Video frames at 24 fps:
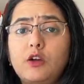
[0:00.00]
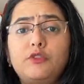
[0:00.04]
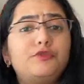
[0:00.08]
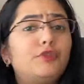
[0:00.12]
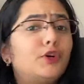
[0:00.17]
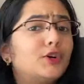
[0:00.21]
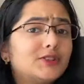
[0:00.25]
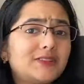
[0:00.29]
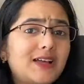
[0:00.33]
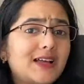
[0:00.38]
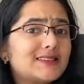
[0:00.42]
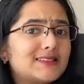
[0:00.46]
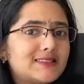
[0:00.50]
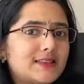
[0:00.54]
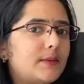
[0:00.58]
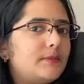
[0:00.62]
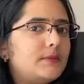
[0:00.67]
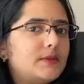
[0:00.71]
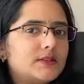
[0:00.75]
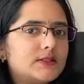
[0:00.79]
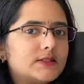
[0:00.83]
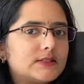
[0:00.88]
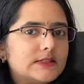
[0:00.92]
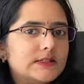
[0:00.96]
for that
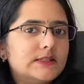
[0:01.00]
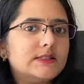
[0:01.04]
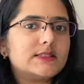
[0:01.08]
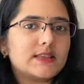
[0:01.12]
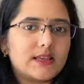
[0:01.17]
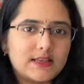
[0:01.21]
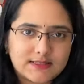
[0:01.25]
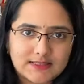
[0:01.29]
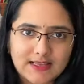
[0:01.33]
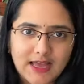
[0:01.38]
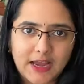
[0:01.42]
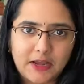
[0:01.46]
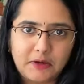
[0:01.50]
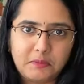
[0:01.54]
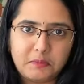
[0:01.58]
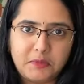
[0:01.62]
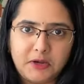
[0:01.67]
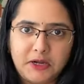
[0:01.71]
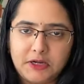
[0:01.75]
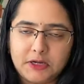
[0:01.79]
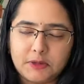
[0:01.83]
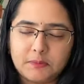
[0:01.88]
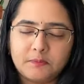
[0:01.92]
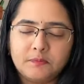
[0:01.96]
semester's
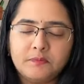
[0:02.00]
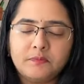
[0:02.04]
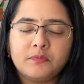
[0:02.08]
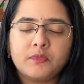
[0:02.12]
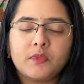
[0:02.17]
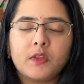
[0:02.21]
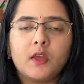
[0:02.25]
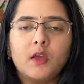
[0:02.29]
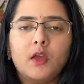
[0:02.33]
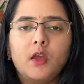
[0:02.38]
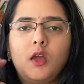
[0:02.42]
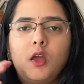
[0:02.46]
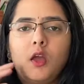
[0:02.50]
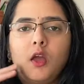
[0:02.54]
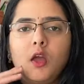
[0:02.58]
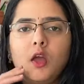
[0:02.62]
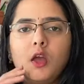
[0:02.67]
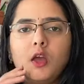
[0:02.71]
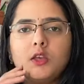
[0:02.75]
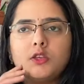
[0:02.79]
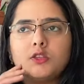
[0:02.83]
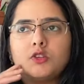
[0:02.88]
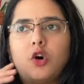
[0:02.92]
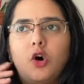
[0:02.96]
assignment.
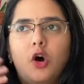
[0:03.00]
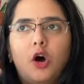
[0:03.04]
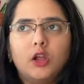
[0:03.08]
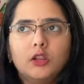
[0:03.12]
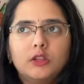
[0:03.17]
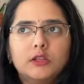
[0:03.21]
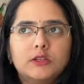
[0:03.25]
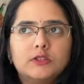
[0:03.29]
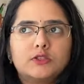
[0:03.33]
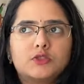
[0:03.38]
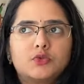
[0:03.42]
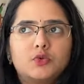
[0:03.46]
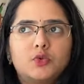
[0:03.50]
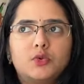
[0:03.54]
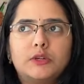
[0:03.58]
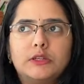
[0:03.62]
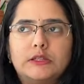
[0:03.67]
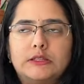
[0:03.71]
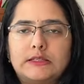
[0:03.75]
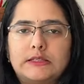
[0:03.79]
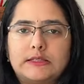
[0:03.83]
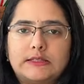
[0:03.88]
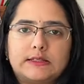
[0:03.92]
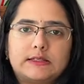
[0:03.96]
So all the
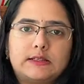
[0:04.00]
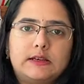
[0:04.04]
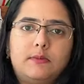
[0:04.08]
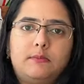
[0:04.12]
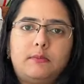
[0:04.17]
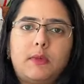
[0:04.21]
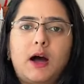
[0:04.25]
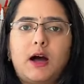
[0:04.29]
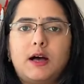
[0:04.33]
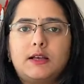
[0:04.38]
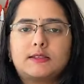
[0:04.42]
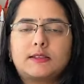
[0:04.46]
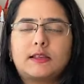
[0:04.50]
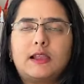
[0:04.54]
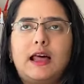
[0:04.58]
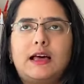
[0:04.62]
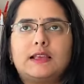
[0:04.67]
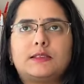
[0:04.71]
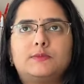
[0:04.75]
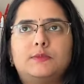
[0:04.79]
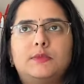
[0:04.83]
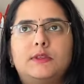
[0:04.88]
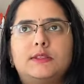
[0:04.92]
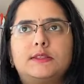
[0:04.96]
students, Maha's
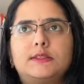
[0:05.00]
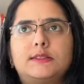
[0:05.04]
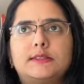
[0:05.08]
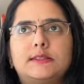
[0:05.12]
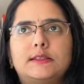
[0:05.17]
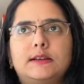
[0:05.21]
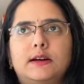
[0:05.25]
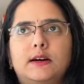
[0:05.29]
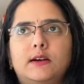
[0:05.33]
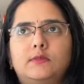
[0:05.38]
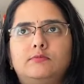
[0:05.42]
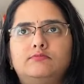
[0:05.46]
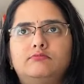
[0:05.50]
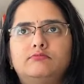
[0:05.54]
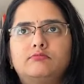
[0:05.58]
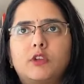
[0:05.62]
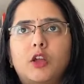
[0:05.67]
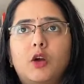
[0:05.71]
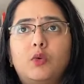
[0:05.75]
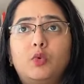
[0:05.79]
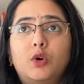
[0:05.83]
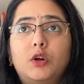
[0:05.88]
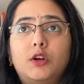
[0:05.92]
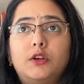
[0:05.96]
classmates, uh,
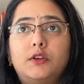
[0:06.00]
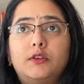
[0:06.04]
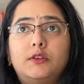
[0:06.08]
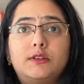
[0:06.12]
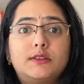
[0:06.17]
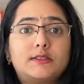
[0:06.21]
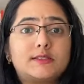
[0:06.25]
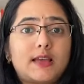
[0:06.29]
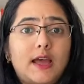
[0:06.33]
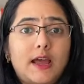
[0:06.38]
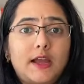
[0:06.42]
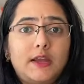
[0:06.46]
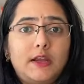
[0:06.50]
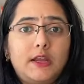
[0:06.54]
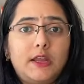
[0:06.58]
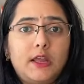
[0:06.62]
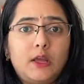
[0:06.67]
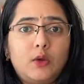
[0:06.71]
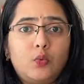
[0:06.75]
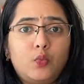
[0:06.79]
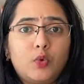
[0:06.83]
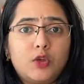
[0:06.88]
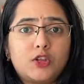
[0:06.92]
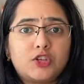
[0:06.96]
were
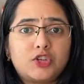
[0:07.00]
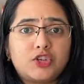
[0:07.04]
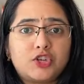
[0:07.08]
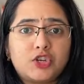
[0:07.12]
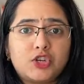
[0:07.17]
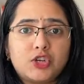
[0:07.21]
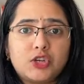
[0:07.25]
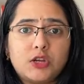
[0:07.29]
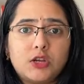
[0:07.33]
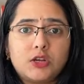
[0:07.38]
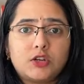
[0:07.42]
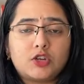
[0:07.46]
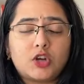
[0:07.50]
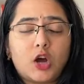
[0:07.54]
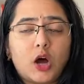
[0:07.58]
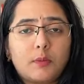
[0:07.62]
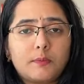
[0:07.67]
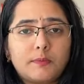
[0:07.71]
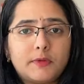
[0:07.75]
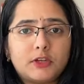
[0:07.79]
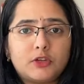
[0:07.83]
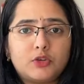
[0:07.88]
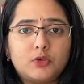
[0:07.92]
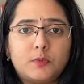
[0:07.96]
deciding which
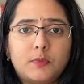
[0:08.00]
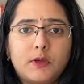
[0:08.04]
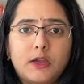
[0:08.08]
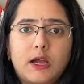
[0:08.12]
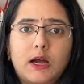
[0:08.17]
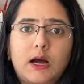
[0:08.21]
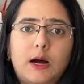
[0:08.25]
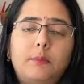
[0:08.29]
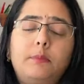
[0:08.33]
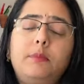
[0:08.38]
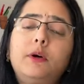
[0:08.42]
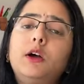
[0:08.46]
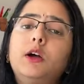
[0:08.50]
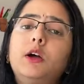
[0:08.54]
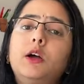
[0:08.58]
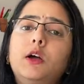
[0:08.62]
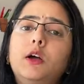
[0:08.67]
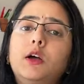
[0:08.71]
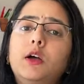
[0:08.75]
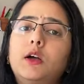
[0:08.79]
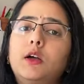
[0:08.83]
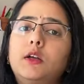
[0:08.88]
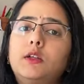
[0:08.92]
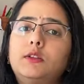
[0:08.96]
topic to pick up.
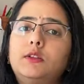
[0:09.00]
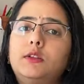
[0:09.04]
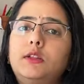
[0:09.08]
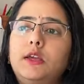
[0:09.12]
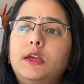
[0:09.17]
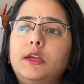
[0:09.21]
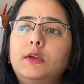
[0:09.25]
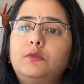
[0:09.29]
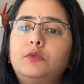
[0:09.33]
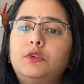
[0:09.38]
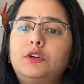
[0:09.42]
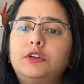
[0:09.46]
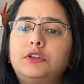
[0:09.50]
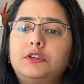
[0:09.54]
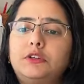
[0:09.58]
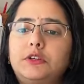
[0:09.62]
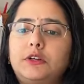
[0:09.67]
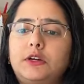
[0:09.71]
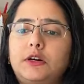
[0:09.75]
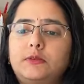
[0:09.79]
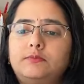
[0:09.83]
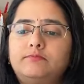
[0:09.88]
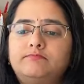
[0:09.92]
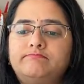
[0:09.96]
They were
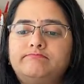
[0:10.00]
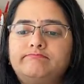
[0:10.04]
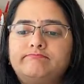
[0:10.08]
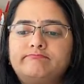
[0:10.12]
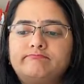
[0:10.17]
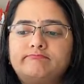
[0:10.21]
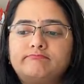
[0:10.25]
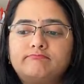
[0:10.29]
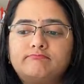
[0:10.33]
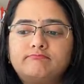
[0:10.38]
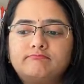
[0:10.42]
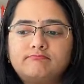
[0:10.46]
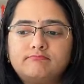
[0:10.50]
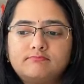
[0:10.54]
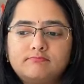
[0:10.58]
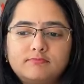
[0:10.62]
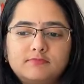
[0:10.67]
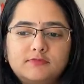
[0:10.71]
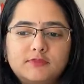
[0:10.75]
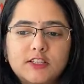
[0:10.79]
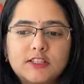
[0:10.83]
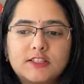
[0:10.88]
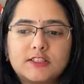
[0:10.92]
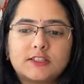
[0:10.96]
uh,
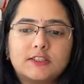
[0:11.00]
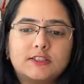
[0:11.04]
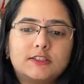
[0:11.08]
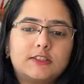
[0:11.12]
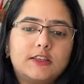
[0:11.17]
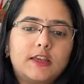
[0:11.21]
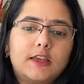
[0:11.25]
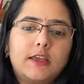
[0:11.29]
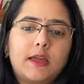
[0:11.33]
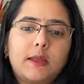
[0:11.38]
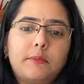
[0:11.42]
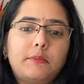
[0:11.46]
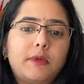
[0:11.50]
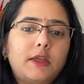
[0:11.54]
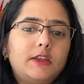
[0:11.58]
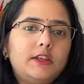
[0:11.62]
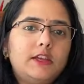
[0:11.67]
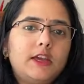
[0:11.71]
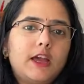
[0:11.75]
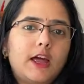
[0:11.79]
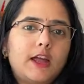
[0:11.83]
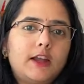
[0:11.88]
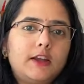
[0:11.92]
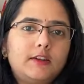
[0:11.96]
discussing and
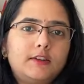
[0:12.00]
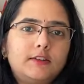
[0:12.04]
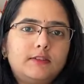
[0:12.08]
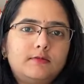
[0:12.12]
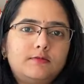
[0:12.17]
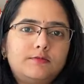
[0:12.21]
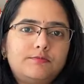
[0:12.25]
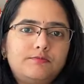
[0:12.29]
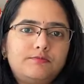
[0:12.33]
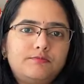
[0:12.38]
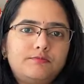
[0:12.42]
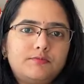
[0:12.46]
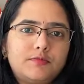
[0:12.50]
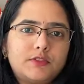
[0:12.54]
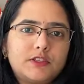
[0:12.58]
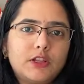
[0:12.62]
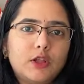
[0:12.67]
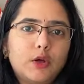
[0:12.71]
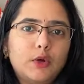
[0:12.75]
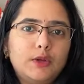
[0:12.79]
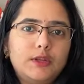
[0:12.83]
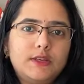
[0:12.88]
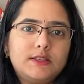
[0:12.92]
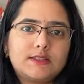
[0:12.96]
many had
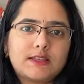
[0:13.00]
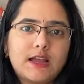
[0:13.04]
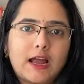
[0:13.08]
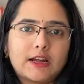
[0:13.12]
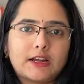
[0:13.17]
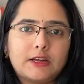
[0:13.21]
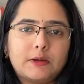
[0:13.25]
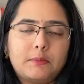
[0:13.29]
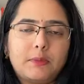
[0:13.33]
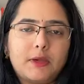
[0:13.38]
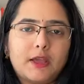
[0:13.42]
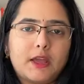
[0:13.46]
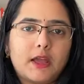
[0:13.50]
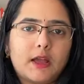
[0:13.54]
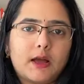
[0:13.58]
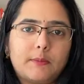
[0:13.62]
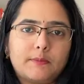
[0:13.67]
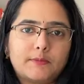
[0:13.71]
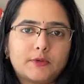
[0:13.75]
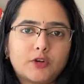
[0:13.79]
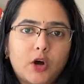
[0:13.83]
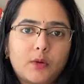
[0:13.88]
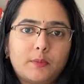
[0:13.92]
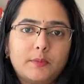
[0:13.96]
slowly started picking
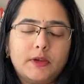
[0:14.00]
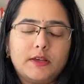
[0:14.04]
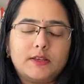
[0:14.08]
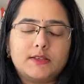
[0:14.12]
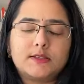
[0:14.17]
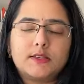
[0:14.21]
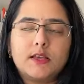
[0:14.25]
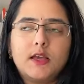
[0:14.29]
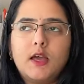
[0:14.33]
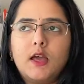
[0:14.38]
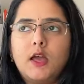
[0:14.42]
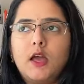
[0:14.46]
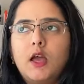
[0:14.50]
up topics.